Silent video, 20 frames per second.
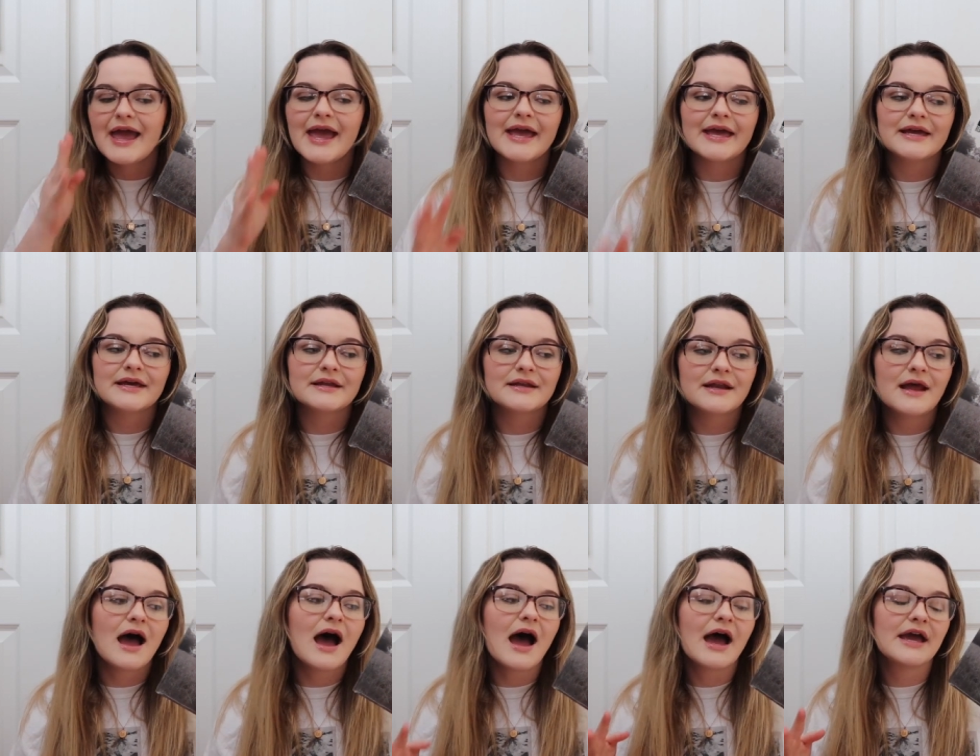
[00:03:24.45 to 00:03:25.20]

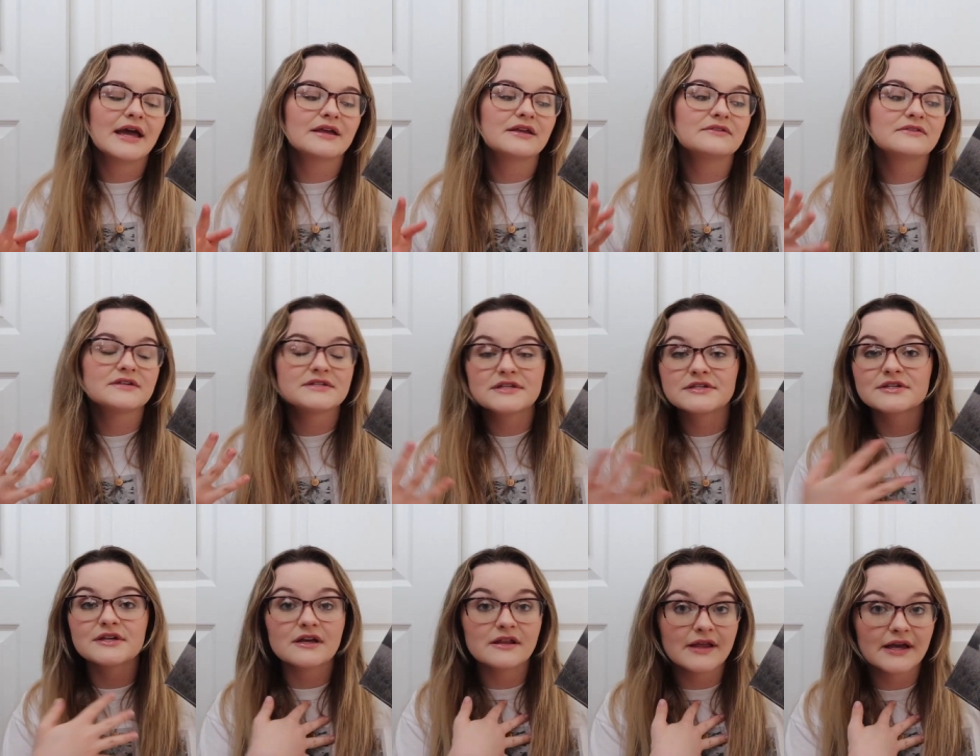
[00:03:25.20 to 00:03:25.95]
and i this
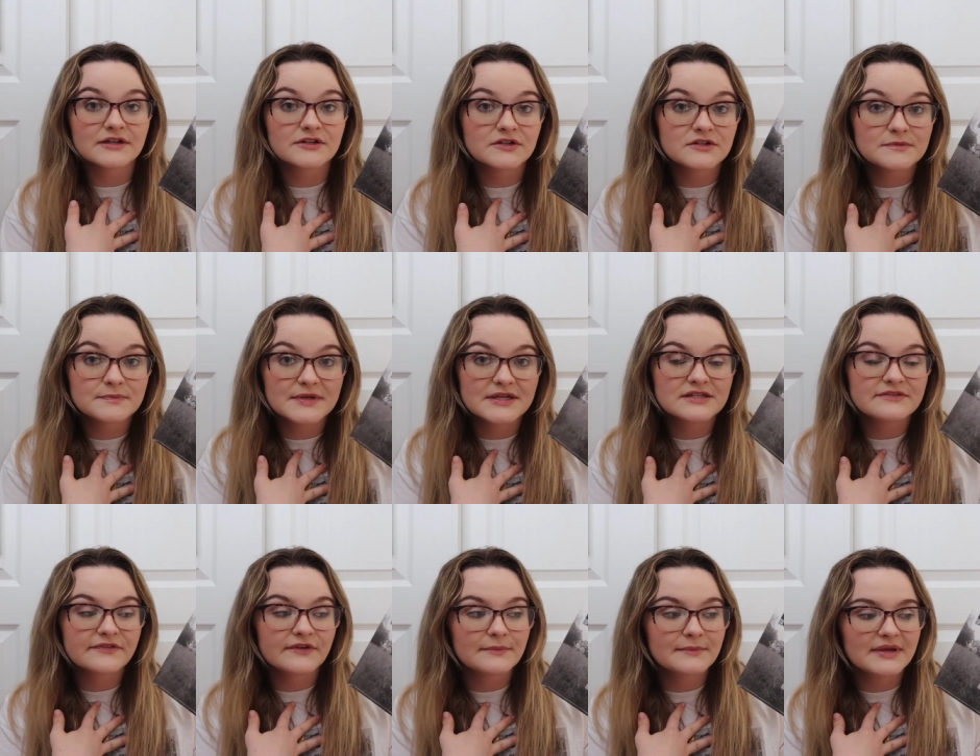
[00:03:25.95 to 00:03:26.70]
is a collector's
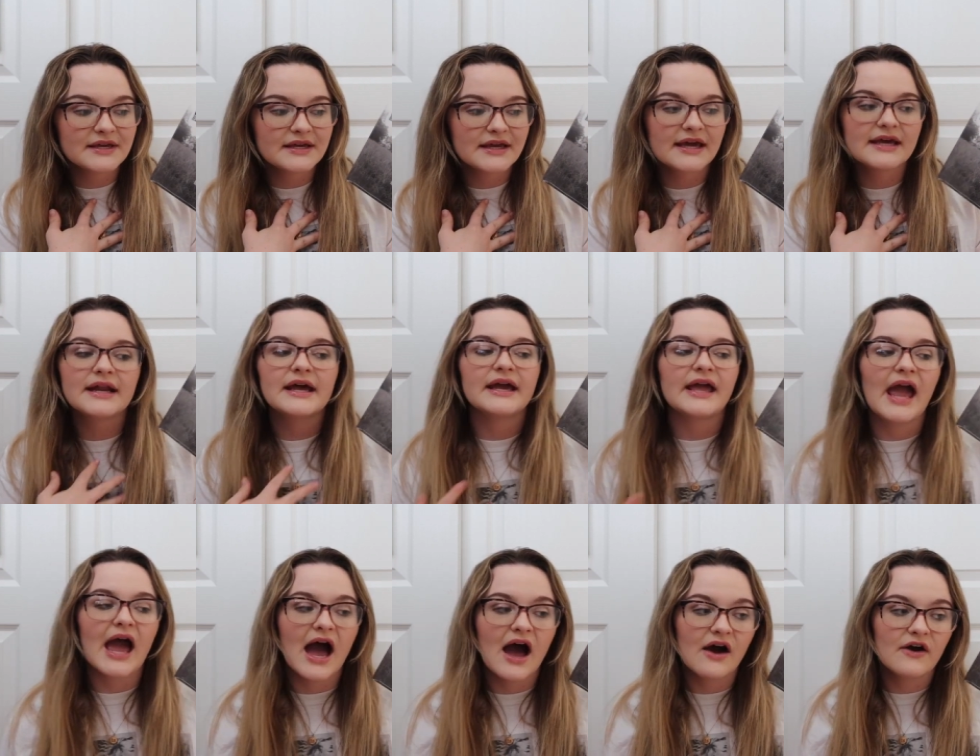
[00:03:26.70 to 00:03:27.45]
piece for me and i
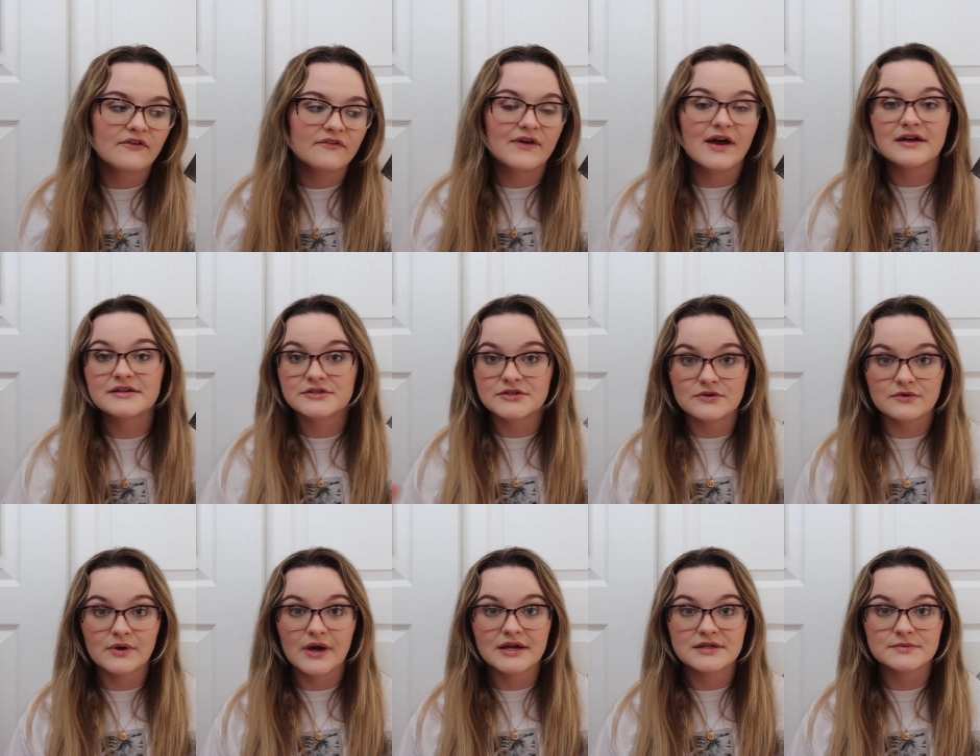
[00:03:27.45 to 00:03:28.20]
have as
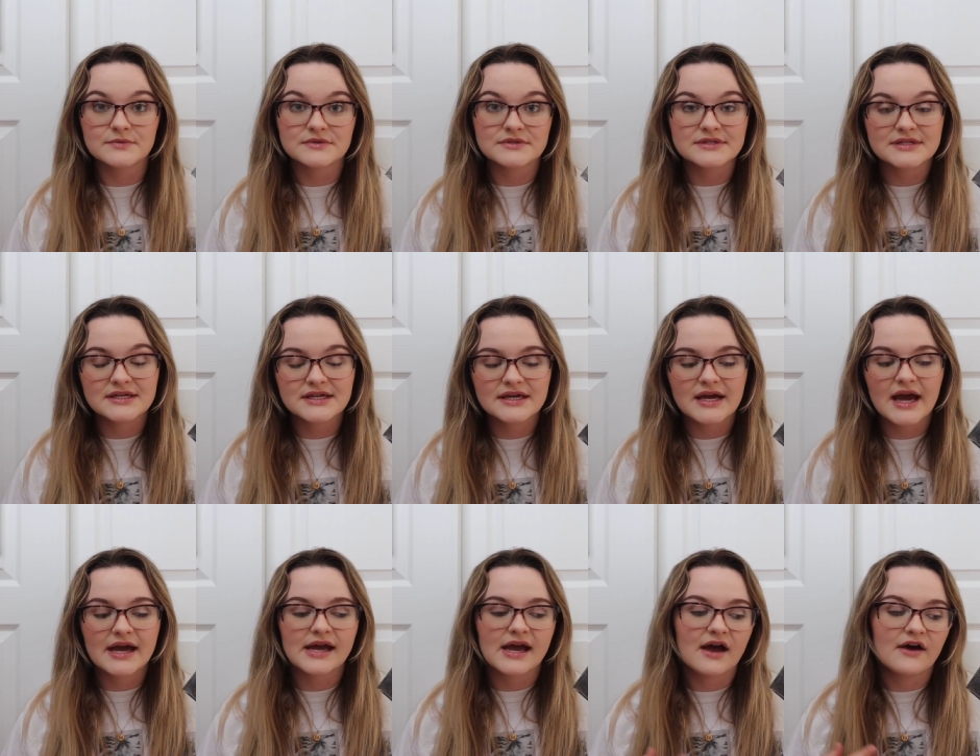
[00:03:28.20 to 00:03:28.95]
you guys will see
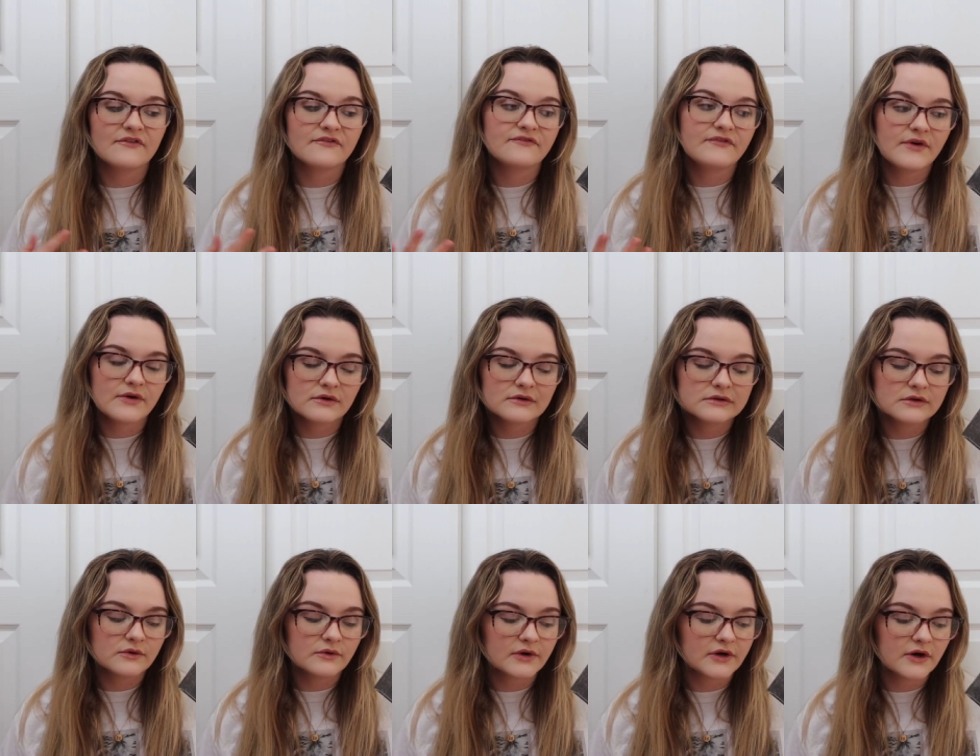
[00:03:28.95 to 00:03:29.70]
i have
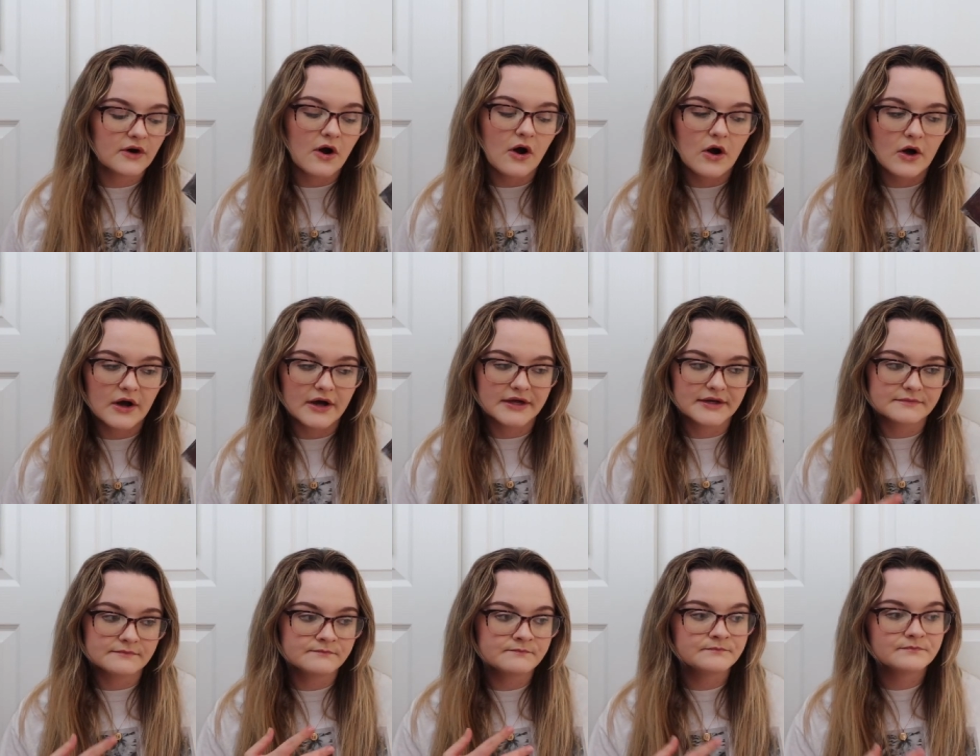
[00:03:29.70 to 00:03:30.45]
folklore
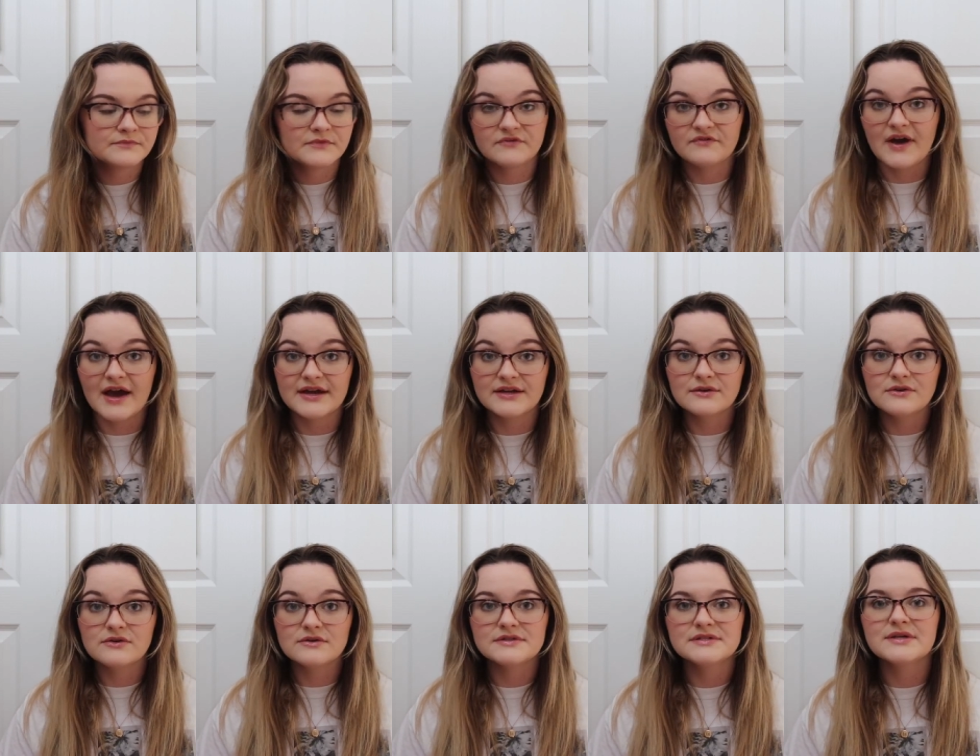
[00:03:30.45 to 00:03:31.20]
on
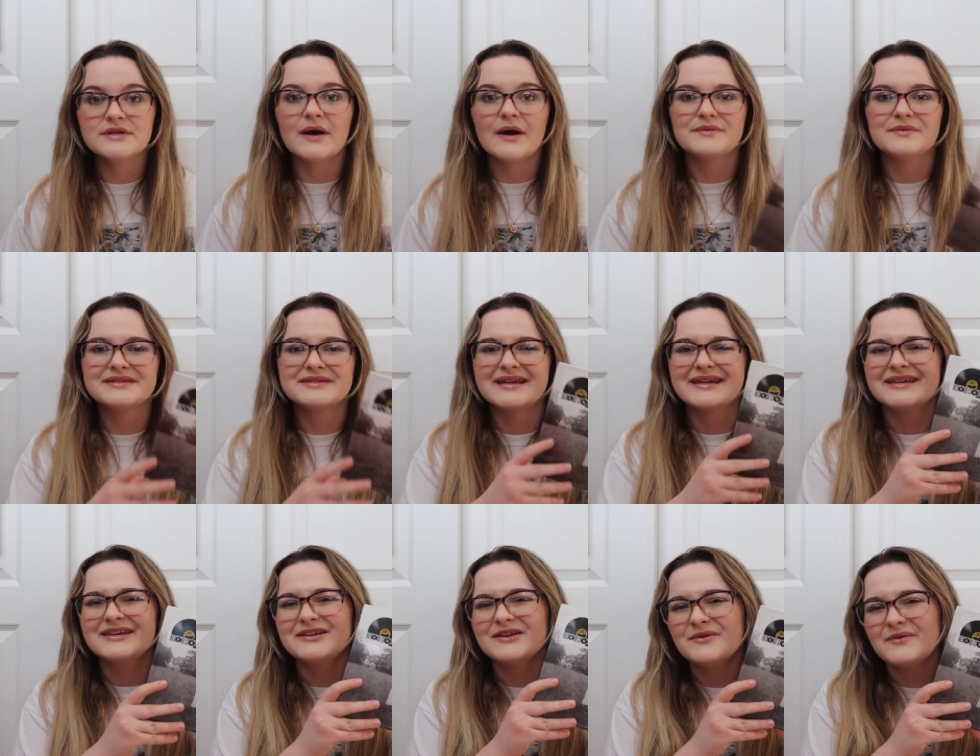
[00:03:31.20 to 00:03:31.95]
vinyl so i was
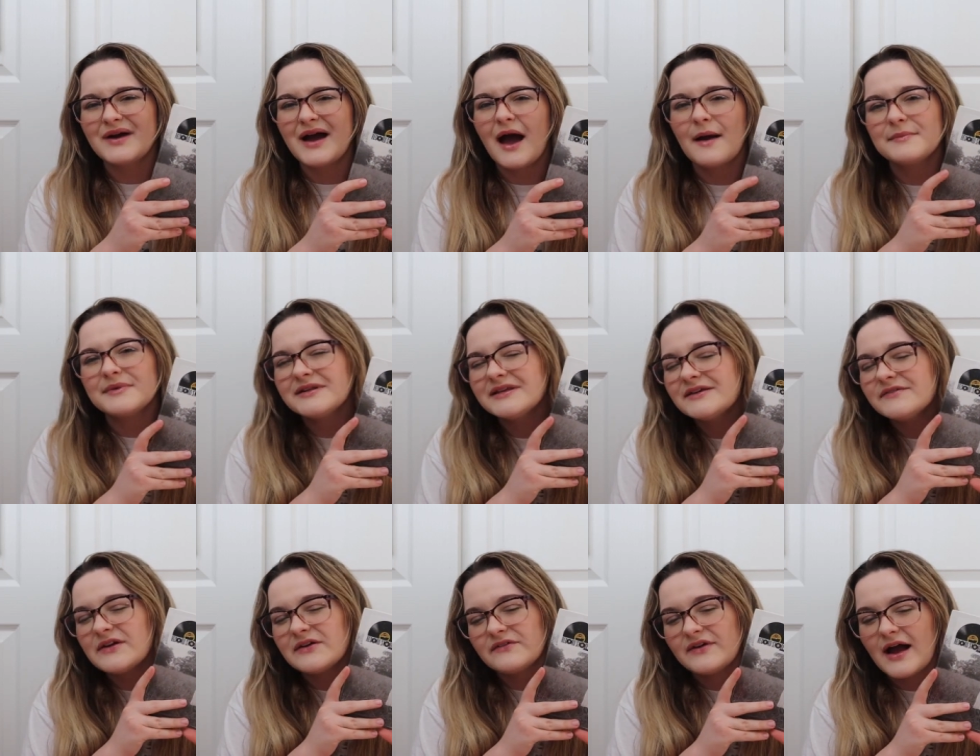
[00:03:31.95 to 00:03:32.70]
like you know what i'm gonna
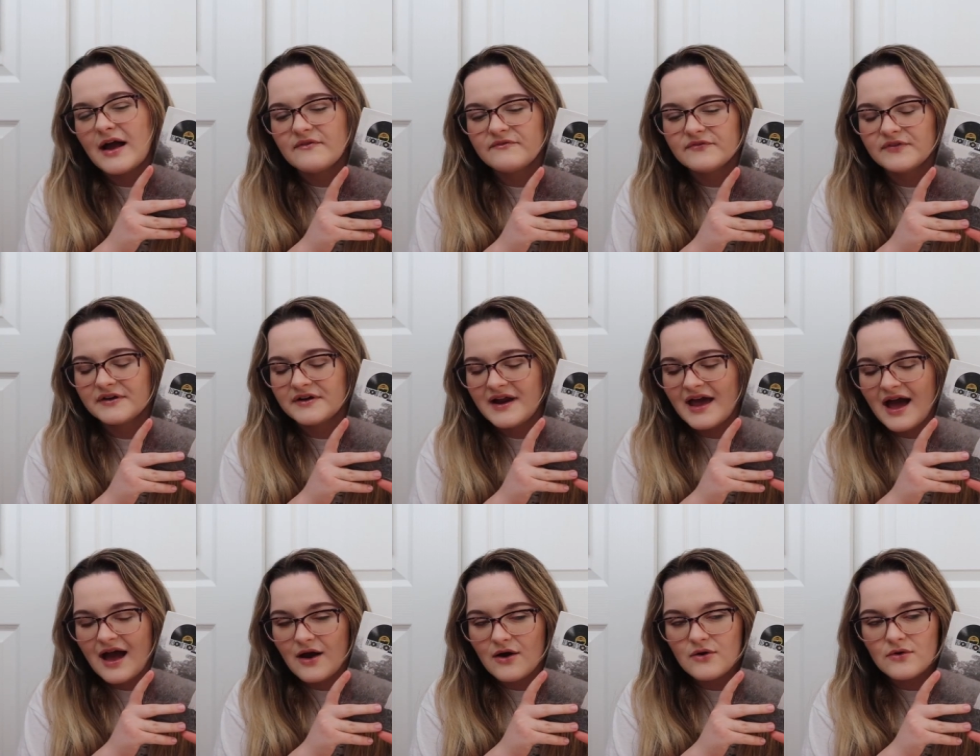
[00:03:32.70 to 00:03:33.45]
leave it wrapped for
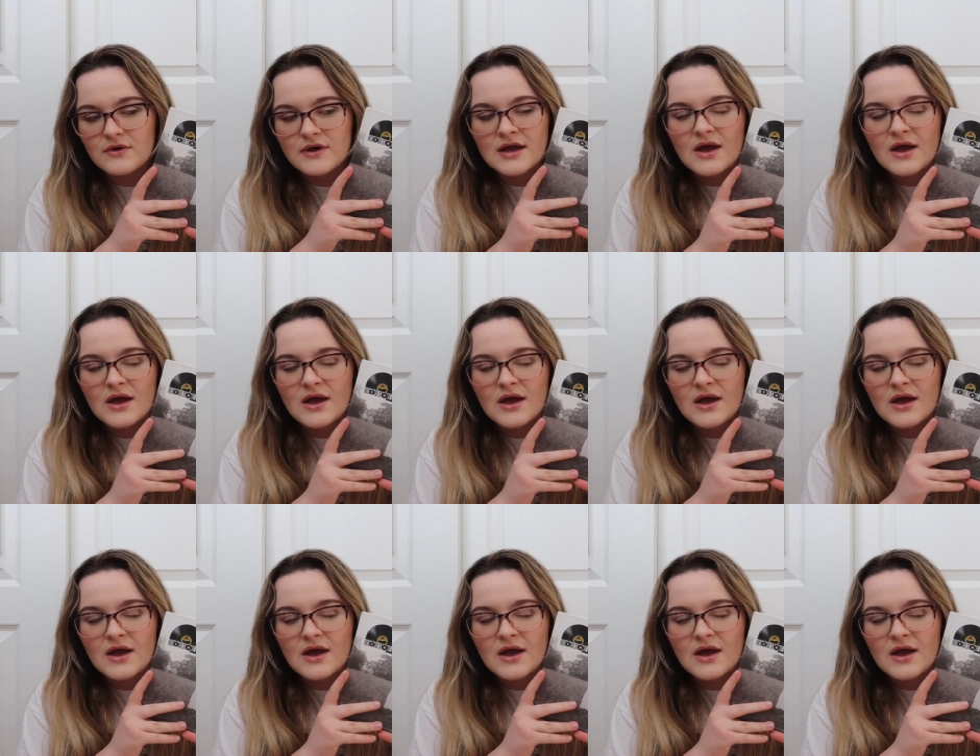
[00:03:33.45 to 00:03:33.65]
now